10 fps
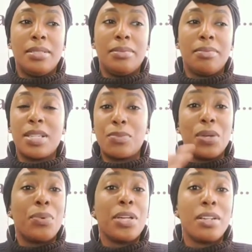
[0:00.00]
Because we
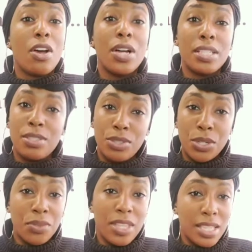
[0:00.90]
wouldn't have gone
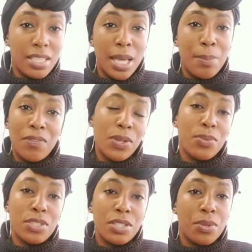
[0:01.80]
through this step if it
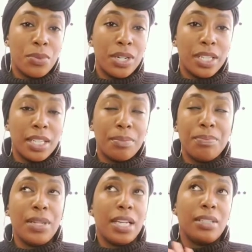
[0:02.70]
was just a warning.
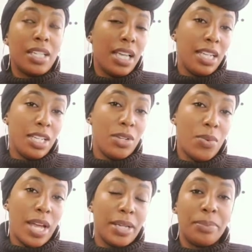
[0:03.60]
But
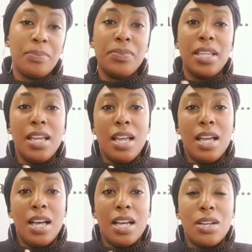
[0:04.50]
anyway,
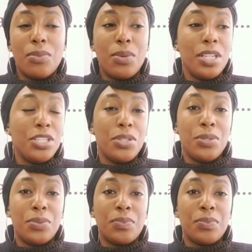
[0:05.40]
what did you